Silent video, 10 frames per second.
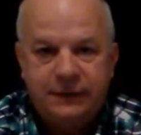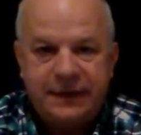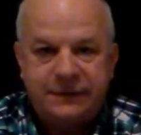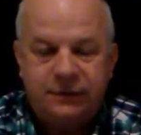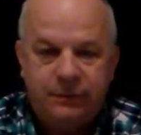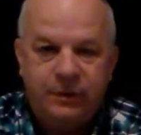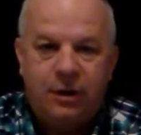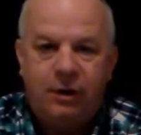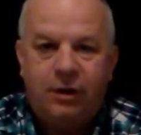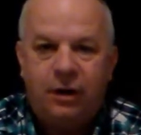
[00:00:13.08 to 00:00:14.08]
It's actually going to
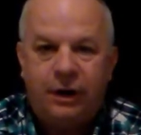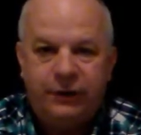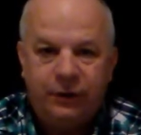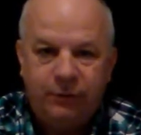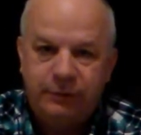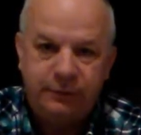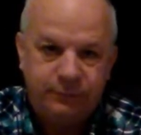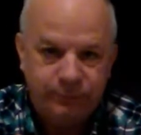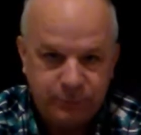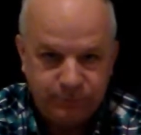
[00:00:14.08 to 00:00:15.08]
be all audio
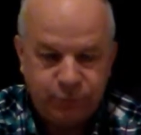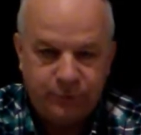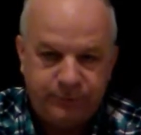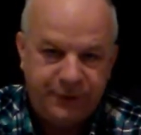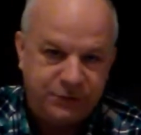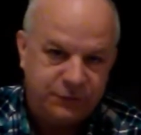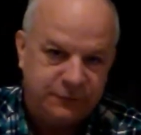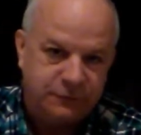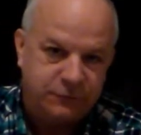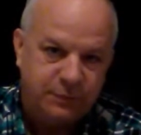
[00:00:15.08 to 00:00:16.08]
and put
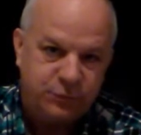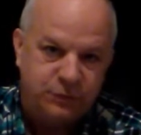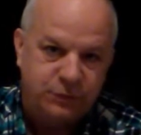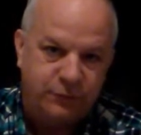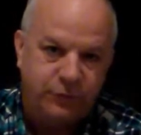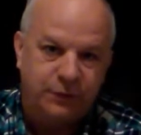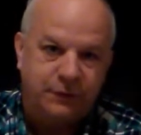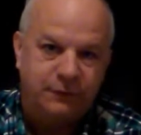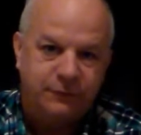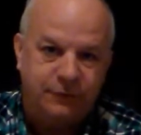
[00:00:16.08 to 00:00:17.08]
pictures and scriptures over
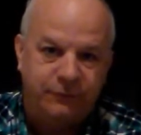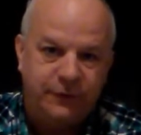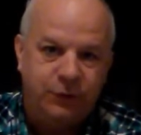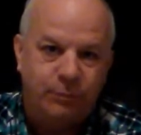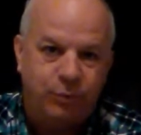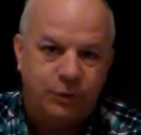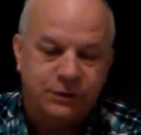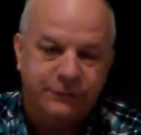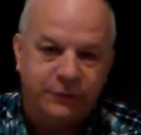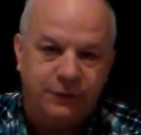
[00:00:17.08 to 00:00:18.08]
it because the video
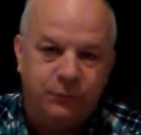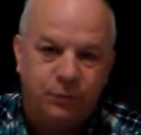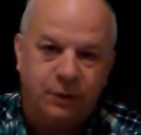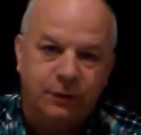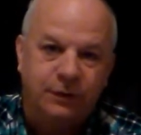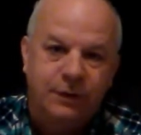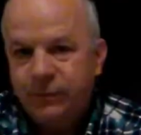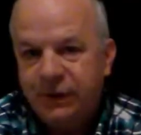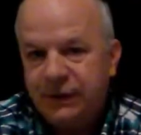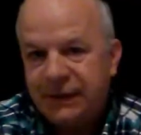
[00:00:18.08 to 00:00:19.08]
portion of it didn't work.
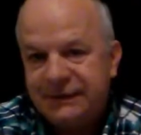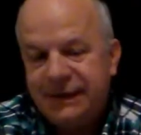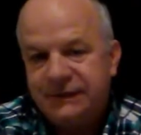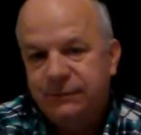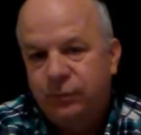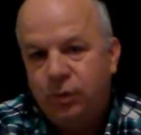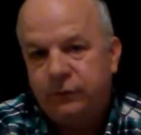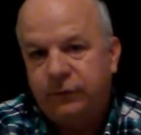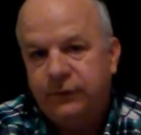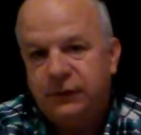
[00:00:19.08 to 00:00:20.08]
But it, like I say, it's a
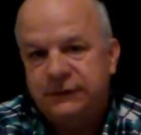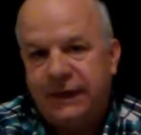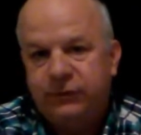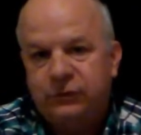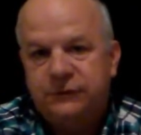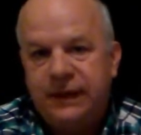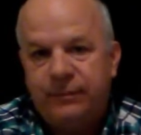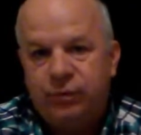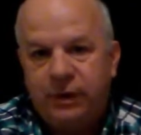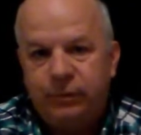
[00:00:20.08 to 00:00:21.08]
more of a philosophical
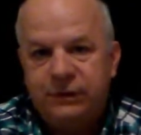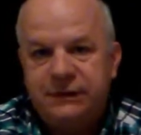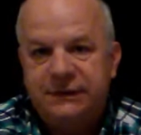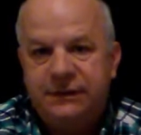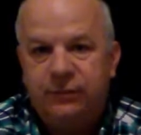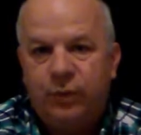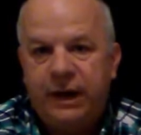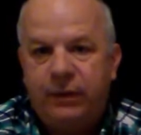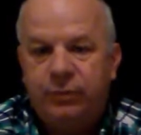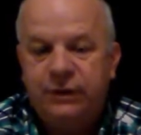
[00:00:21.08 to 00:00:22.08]
standpoint, which is the
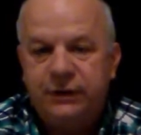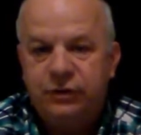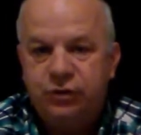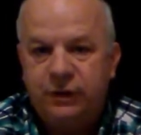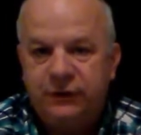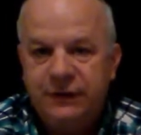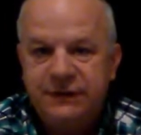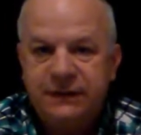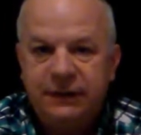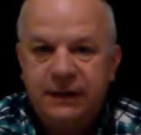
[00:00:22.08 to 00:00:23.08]
way I really enjoy
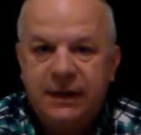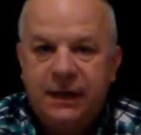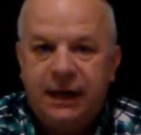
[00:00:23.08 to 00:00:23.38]
teaching.